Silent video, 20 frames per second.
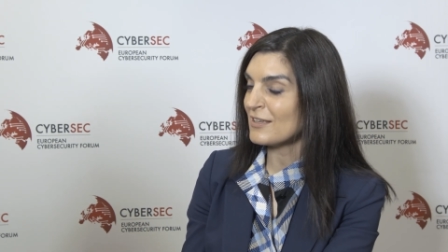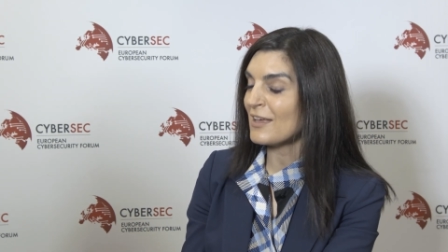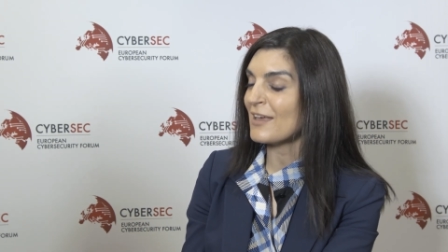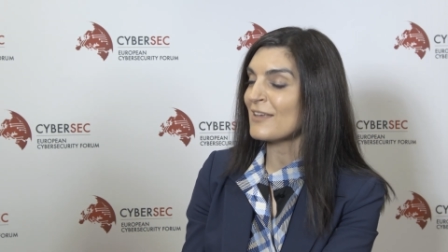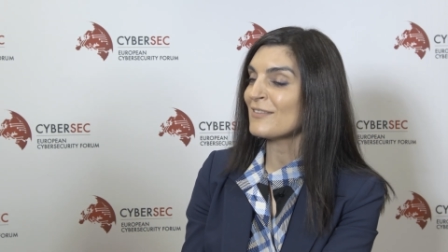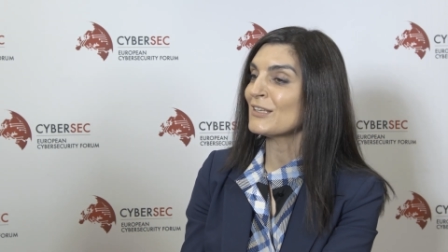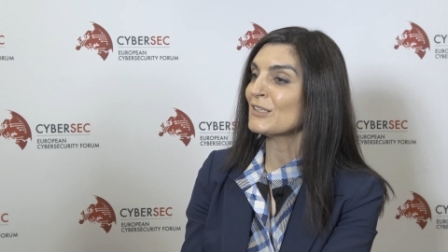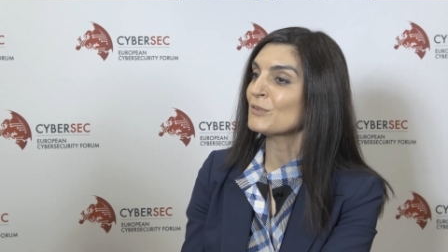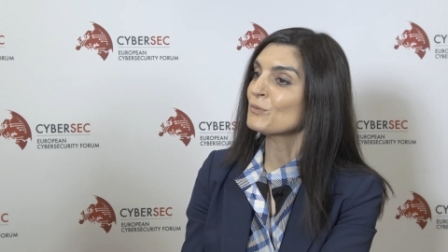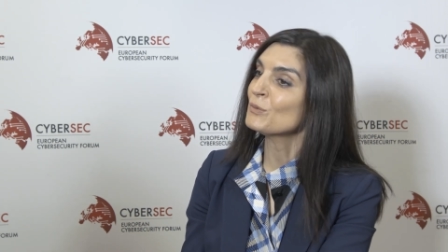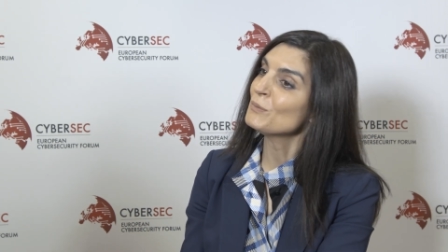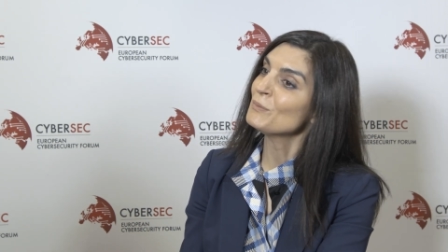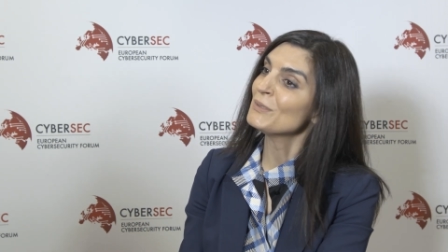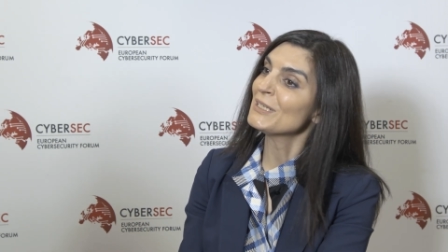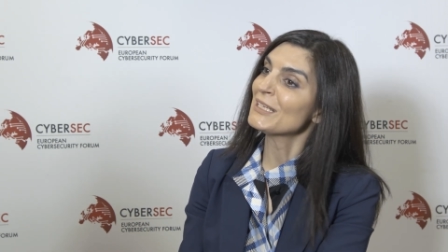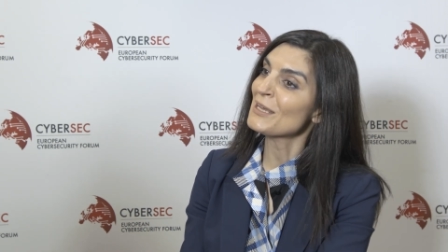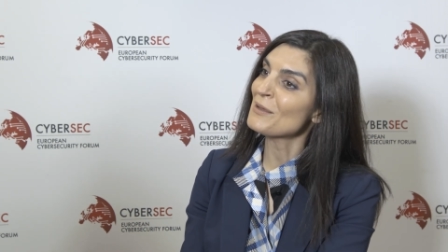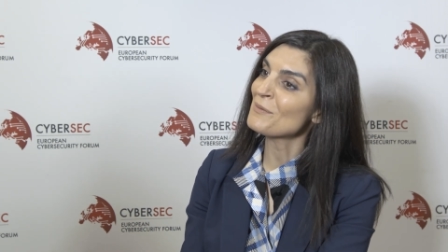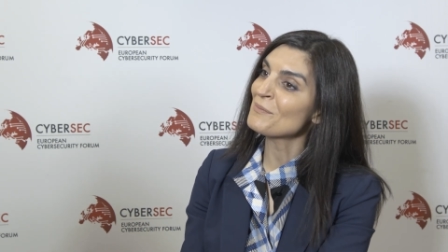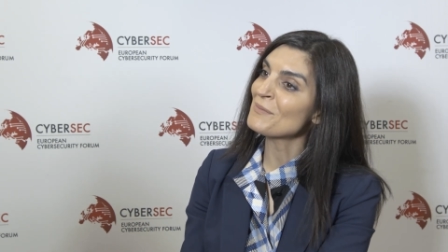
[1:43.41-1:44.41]
and that will
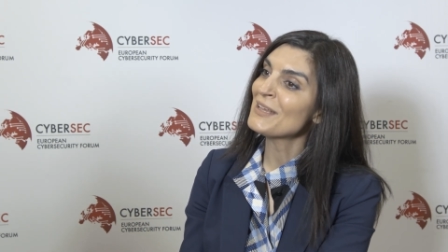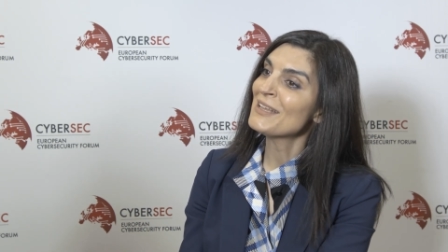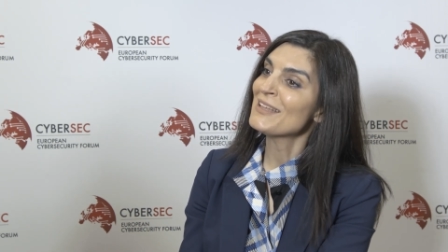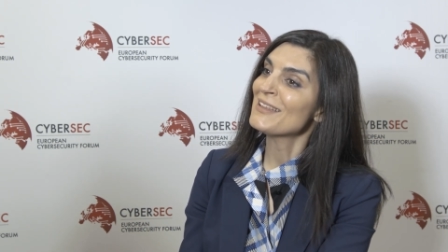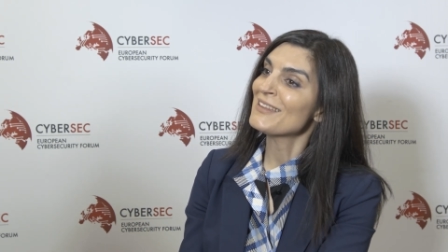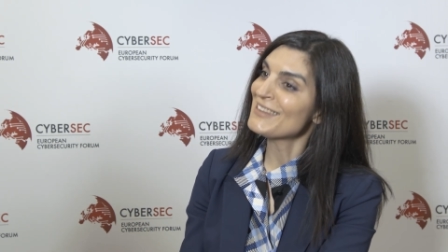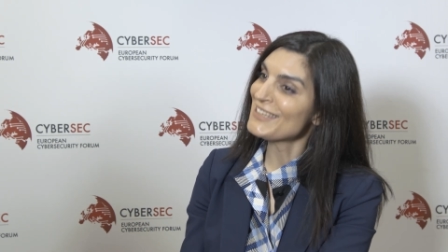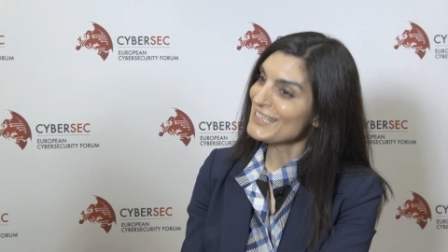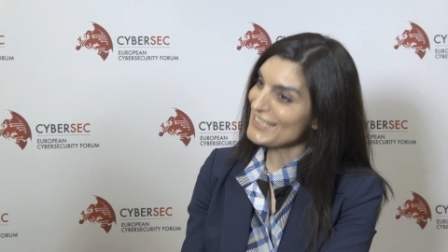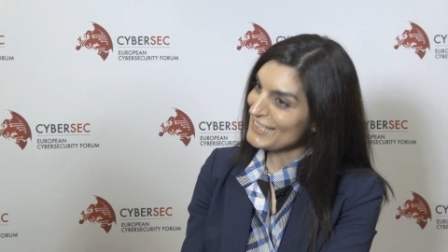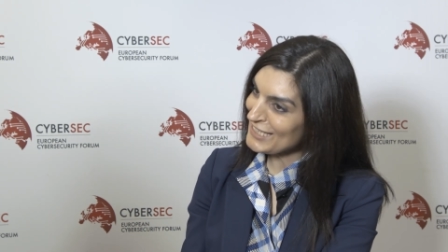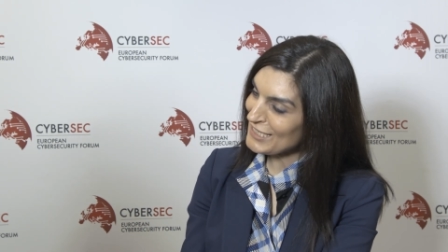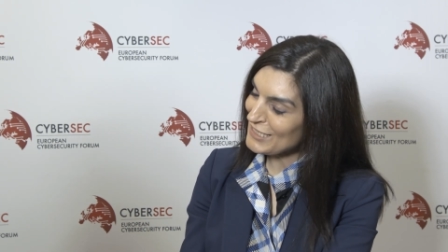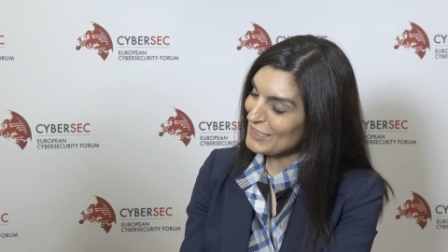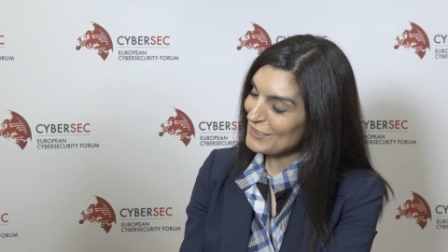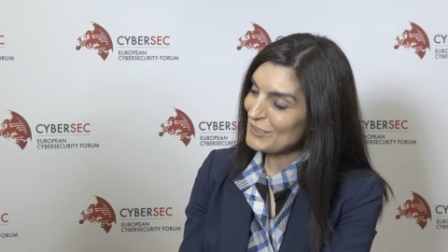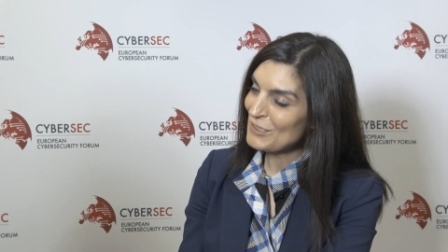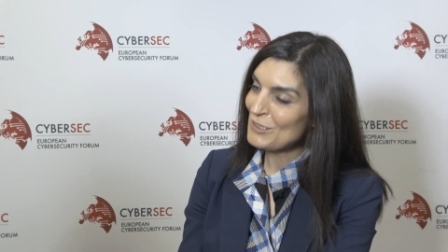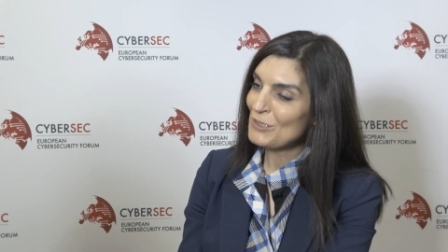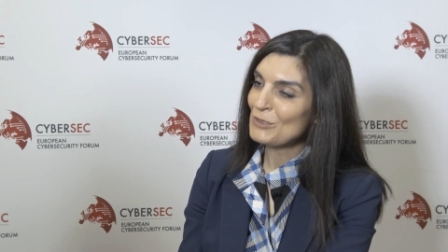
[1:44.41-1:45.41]
become the
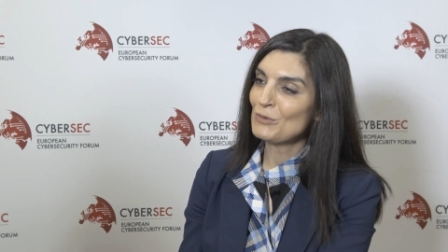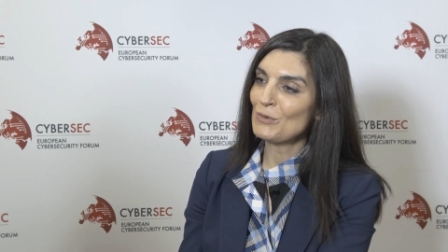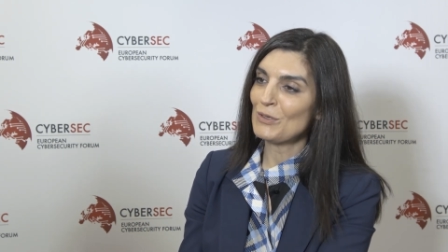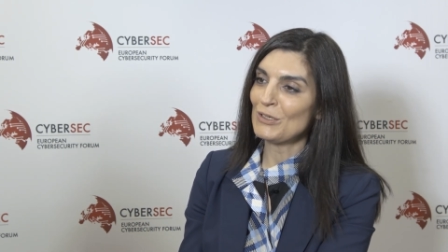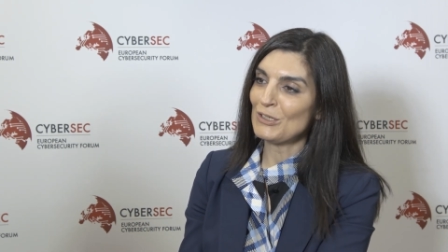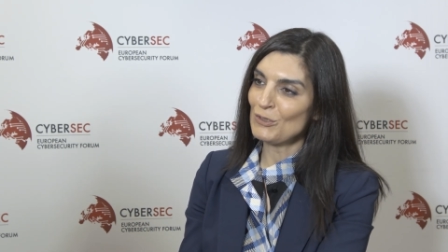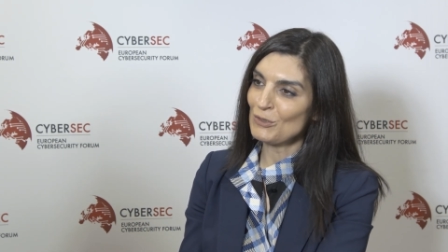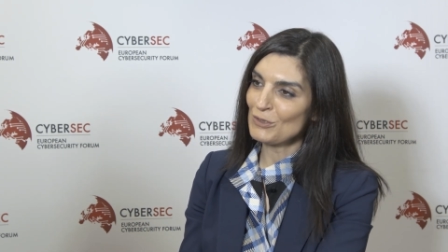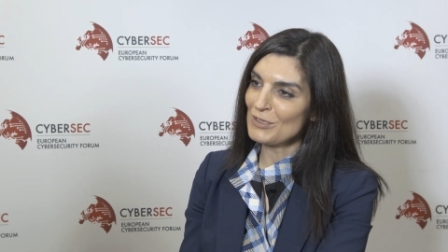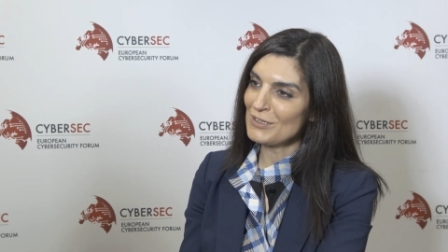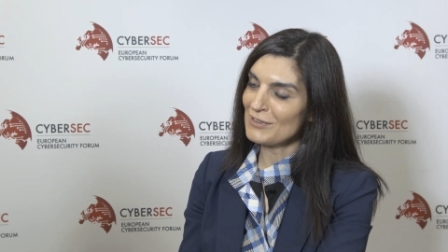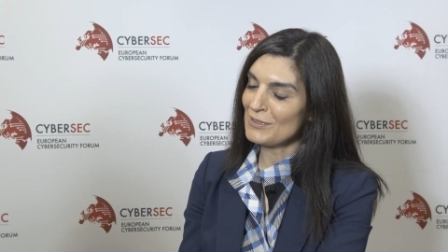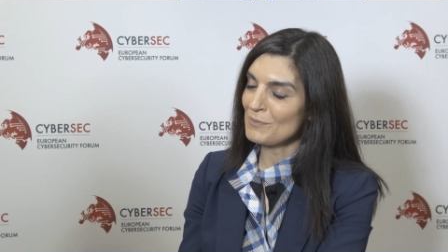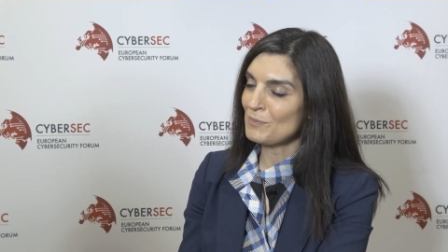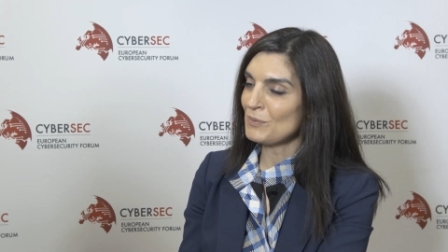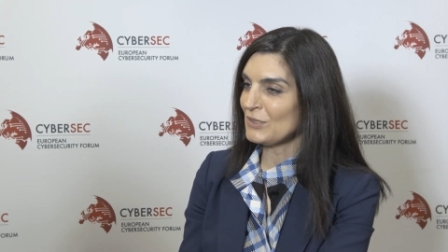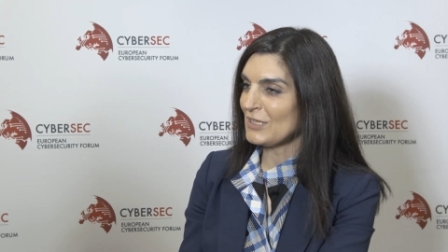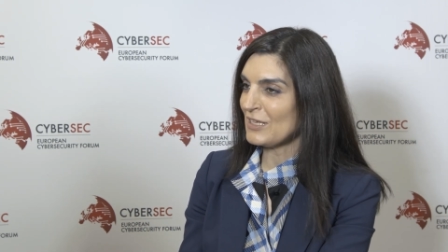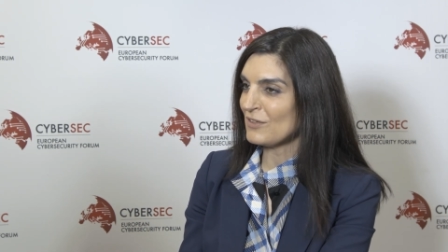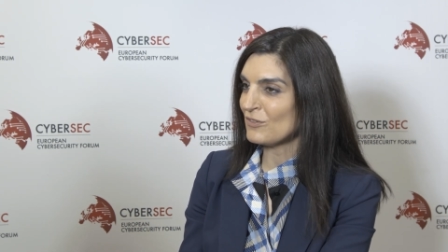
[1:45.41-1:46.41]
key to unlocking the
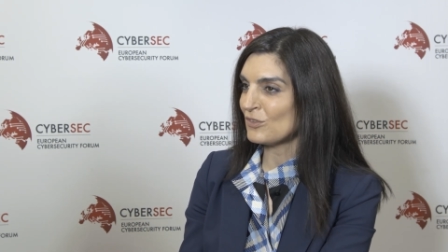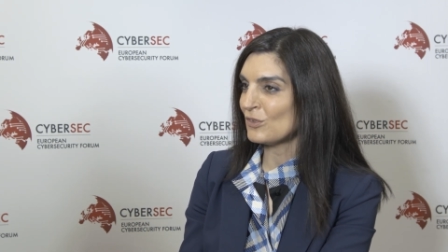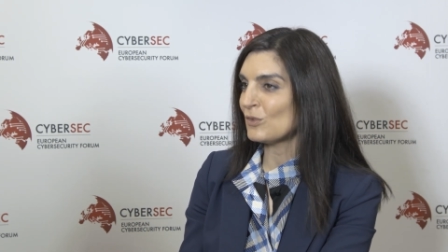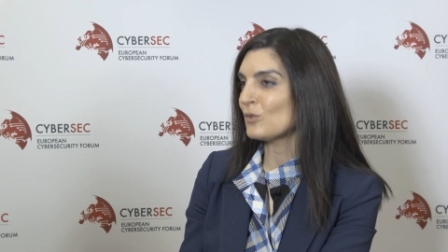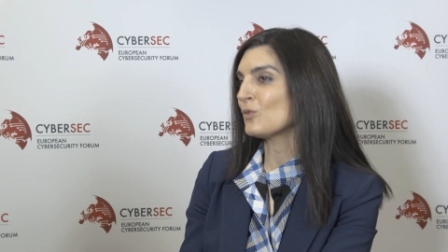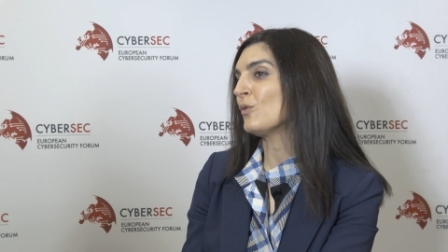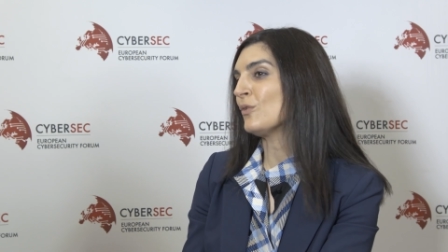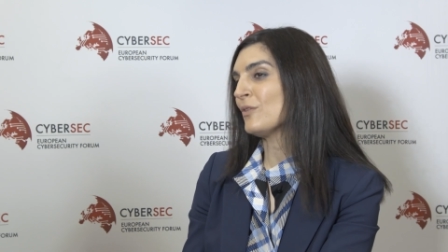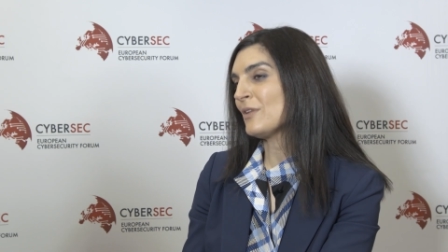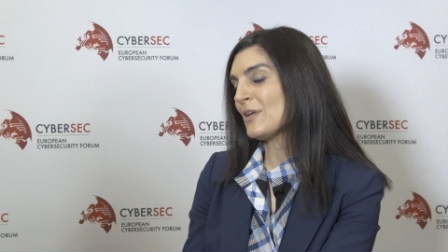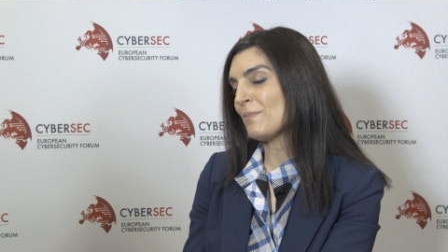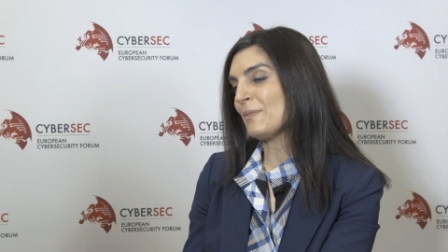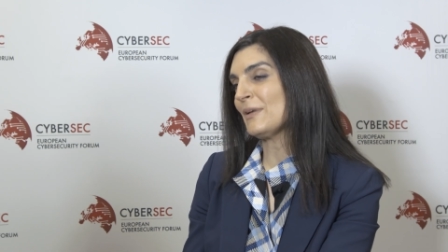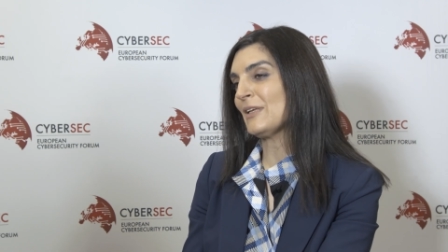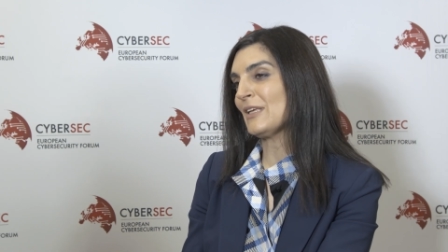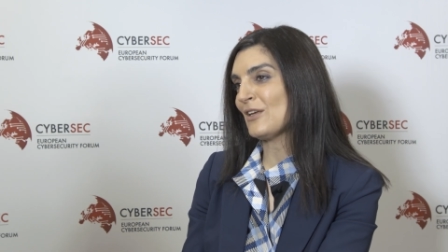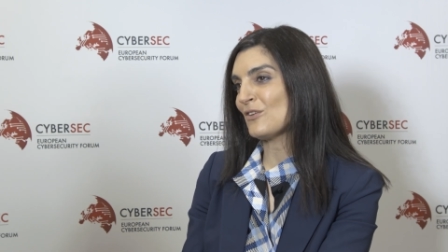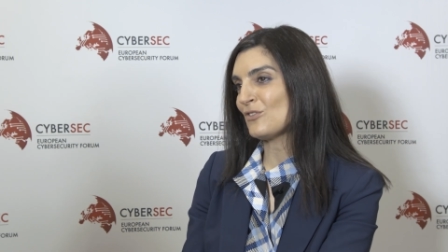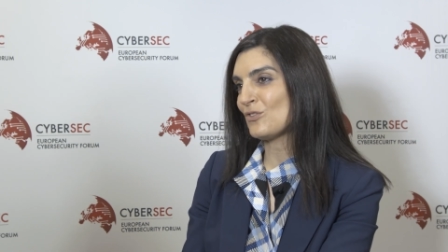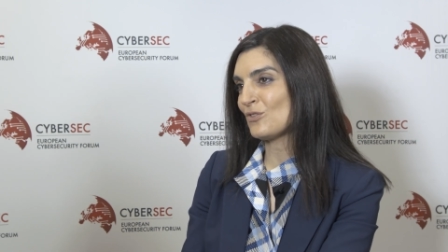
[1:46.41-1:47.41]
potential to all the
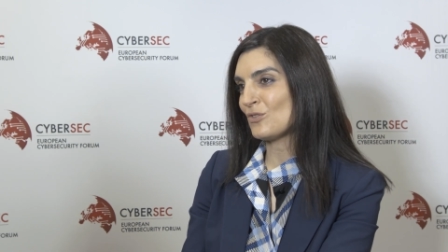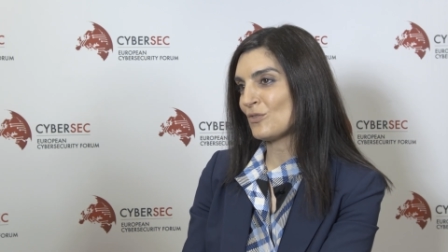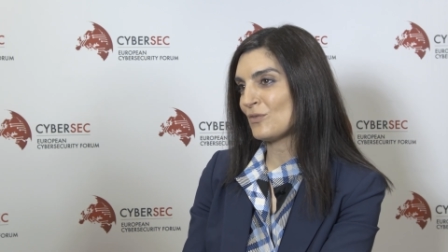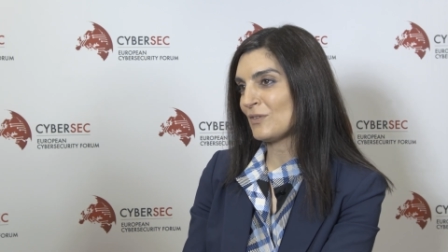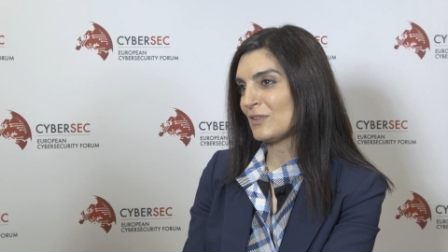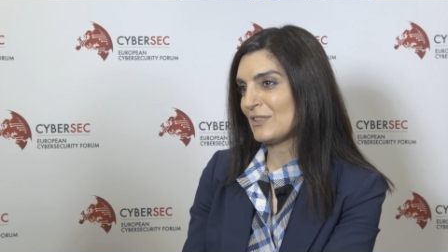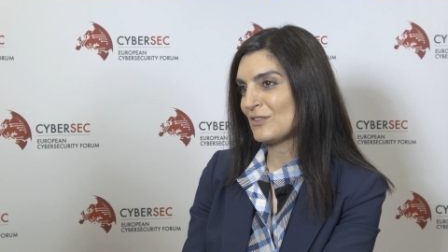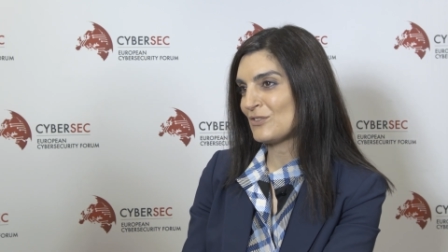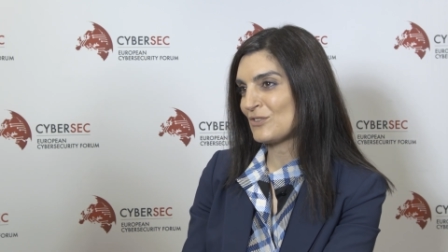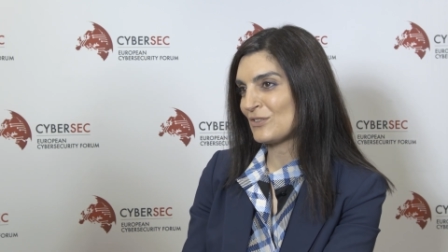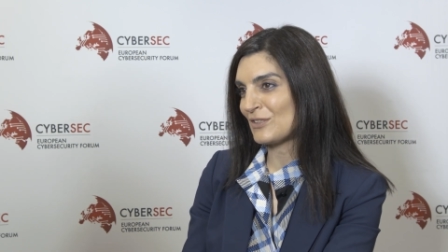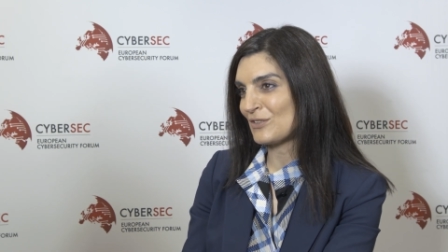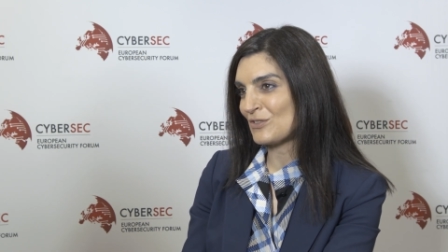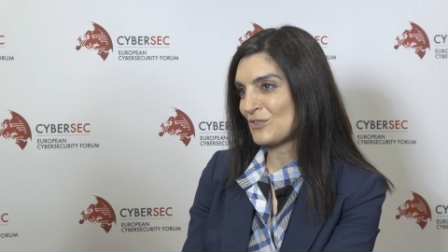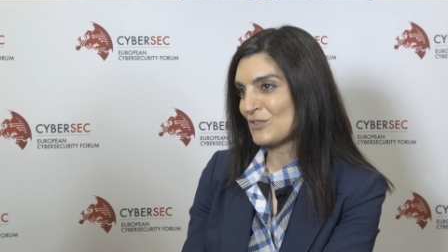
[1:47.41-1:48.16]
applications of a digital